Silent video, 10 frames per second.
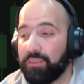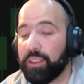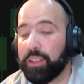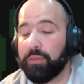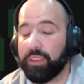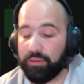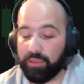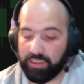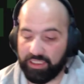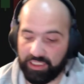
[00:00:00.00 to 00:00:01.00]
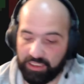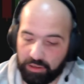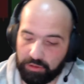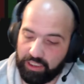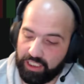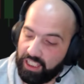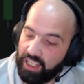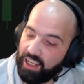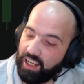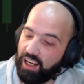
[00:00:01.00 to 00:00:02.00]
Very, very well said, Cody.
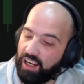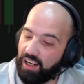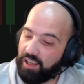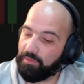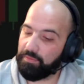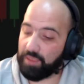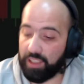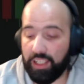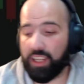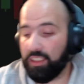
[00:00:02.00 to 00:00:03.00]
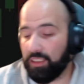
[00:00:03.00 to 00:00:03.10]
Yeah,